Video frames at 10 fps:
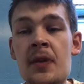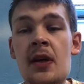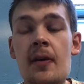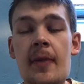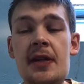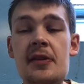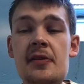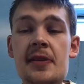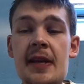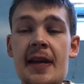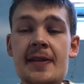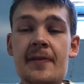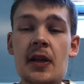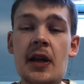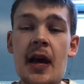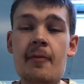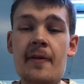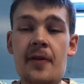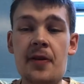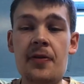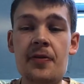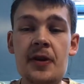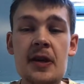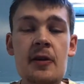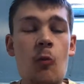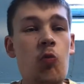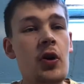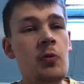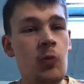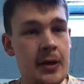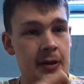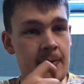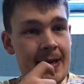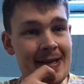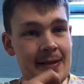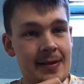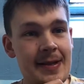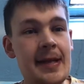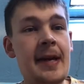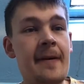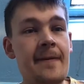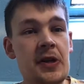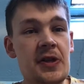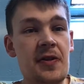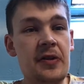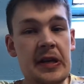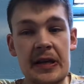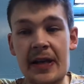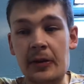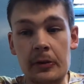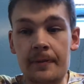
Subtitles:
Manchester City Aston Villa, I went for a 3-1 win to Manchester City. It finished 3-0.